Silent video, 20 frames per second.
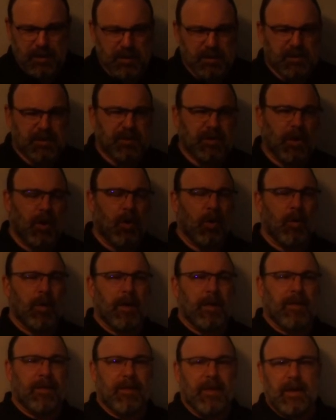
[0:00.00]

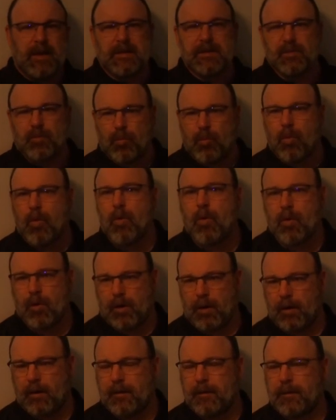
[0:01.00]
So this
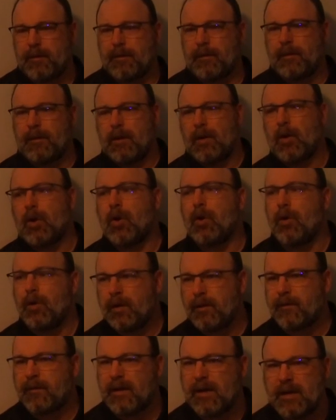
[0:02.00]
war could
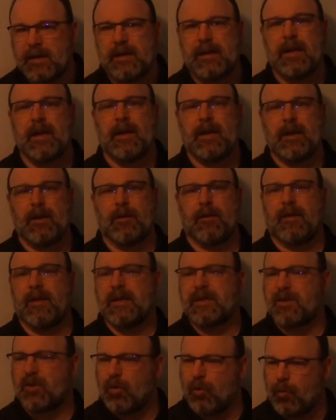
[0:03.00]
have continued,
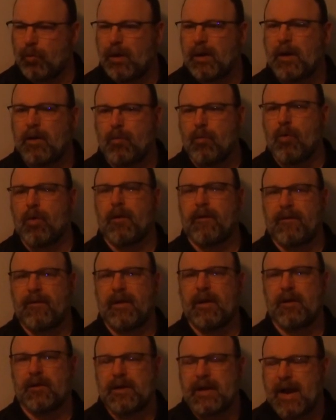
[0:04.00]
this guerrilla
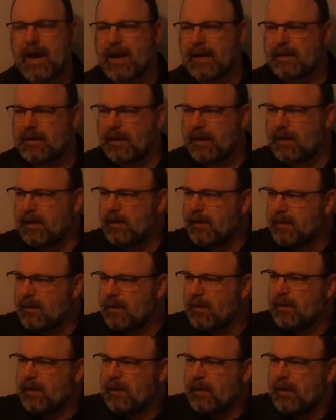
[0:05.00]
warfare tactic,
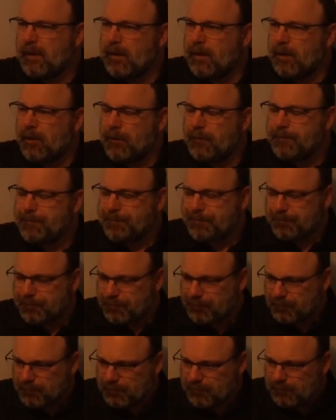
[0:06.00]
you know,
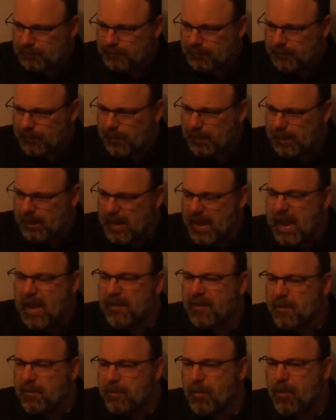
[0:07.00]

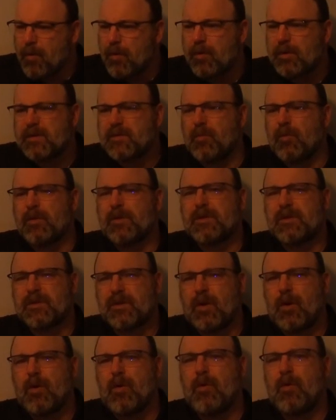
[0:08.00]
and the Boers were
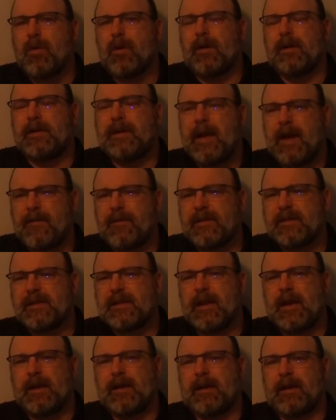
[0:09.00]
so
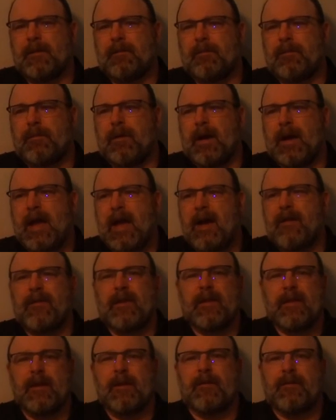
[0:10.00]
devastated by
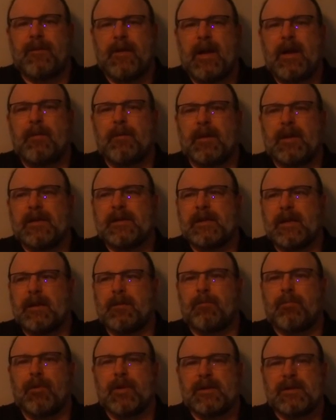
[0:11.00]
having their families
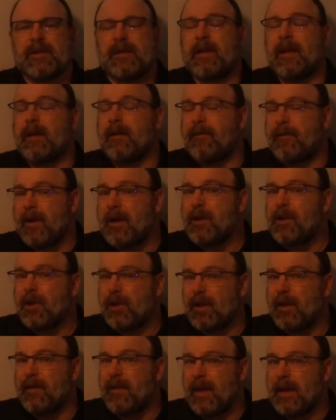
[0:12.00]
in prison that
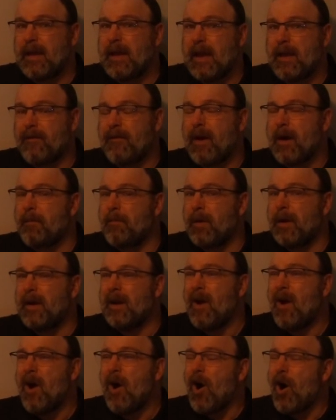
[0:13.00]
eventually they gave up. But
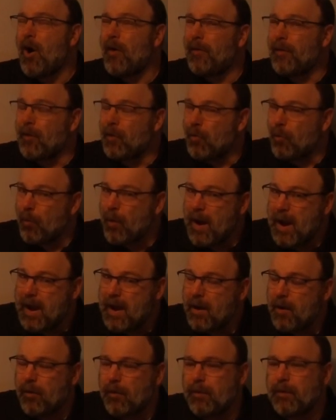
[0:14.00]
on the
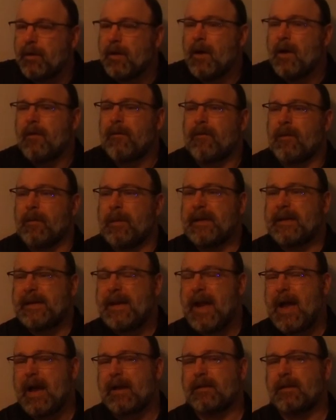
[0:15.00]
ground, from a
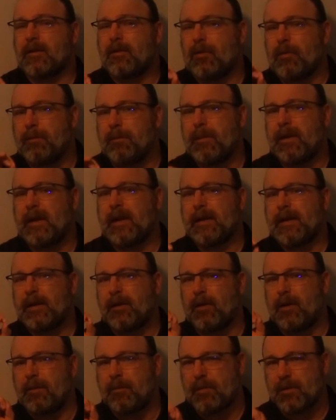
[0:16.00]
tactical
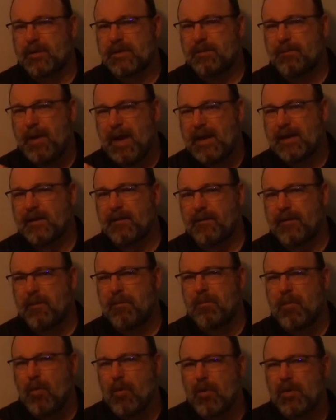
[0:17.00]
military perspective, the
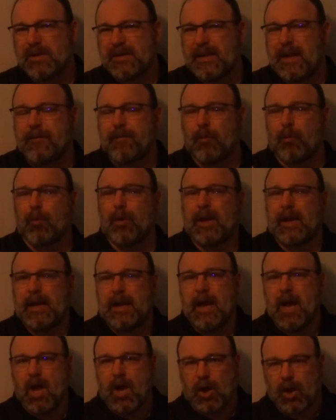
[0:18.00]
Boers never
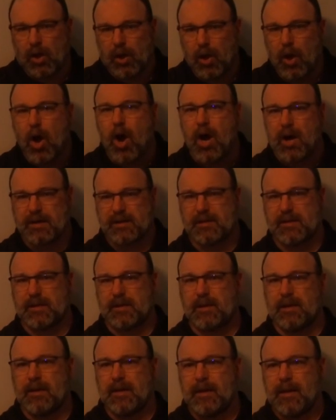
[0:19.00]
really
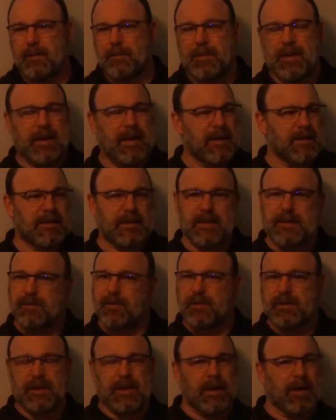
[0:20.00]
lost because this
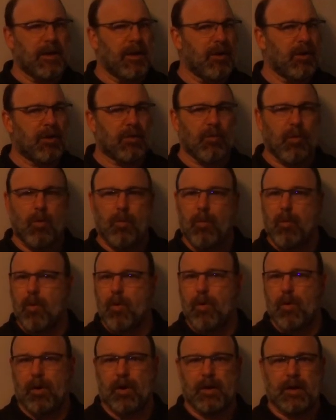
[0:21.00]
was an unusual
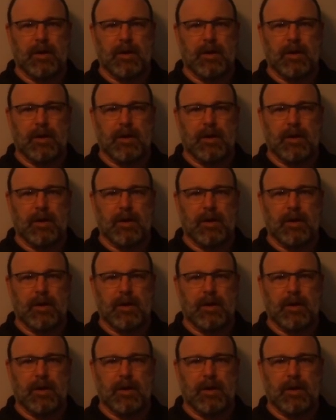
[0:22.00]
war.